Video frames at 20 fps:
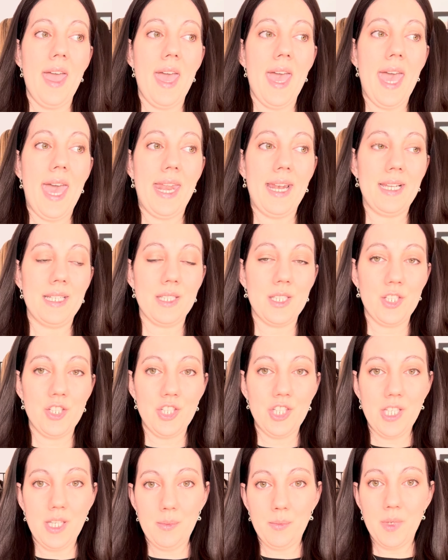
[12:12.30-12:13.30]
and it's
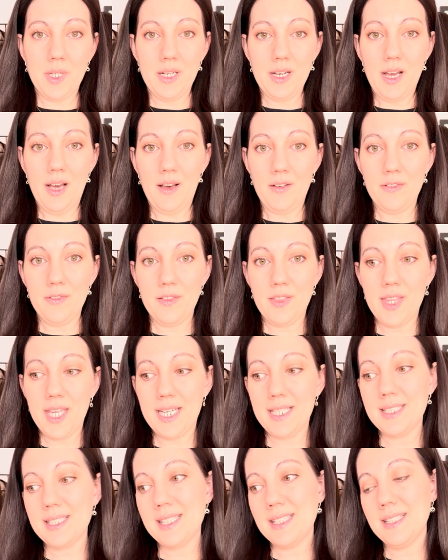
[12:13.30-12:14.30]
cheap enough that
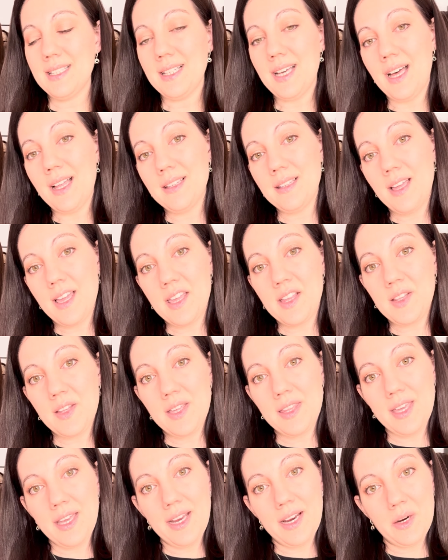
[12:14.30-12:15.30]
it's not likely
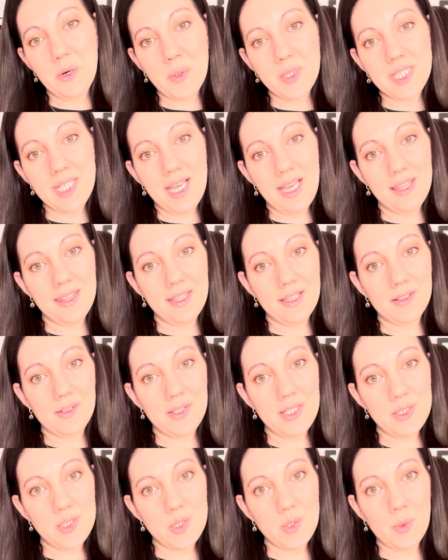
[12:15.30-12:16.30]
the hair was
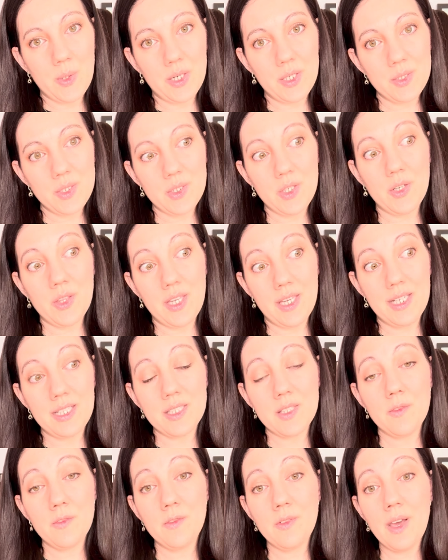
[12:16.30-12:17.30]
ethically sourced, or that
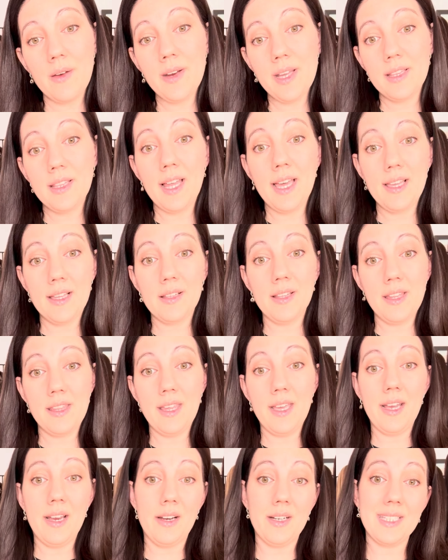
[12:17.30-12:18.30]
it's very likely the
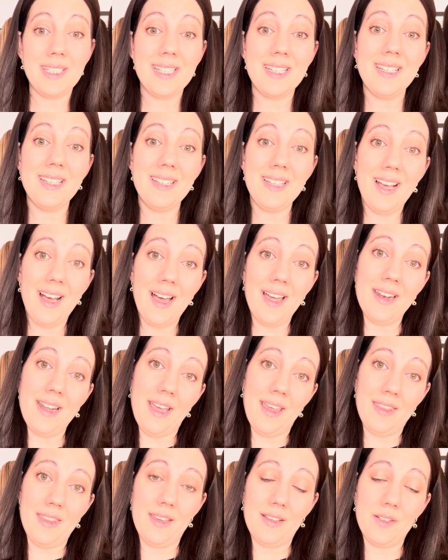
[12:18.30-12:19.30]
hair is not
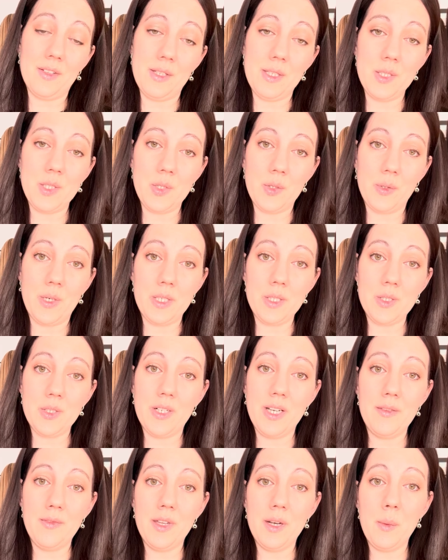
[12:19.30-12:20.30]
ethically sourced, or
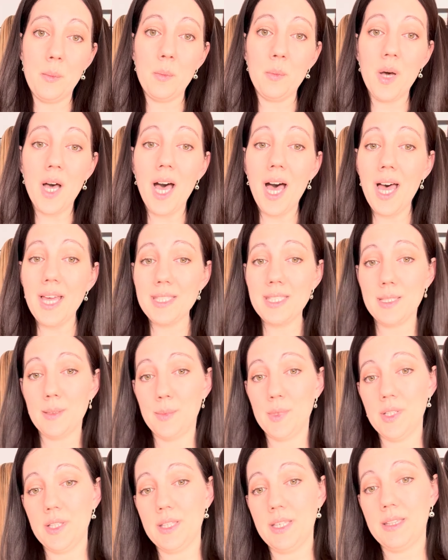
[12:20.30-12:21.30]
even
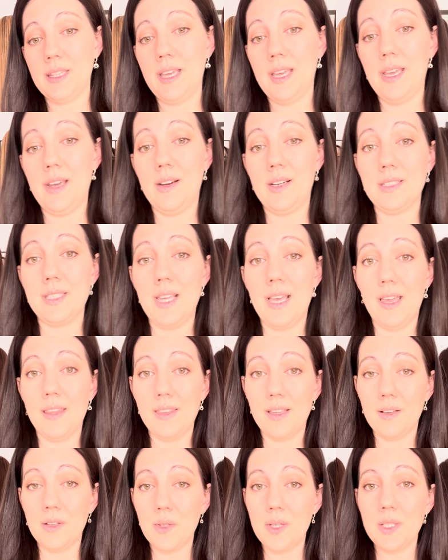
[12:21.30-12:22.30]
impossible that the hair is
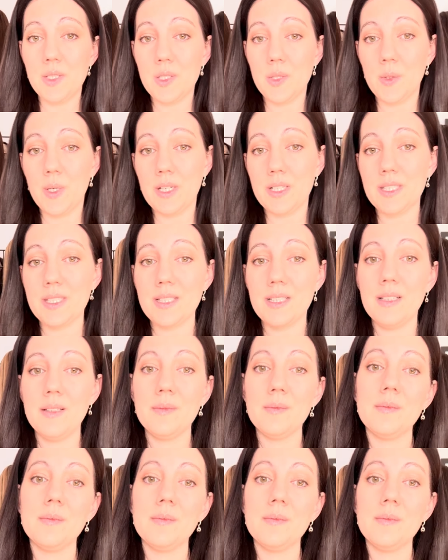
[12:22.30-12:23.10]
ethically sourced,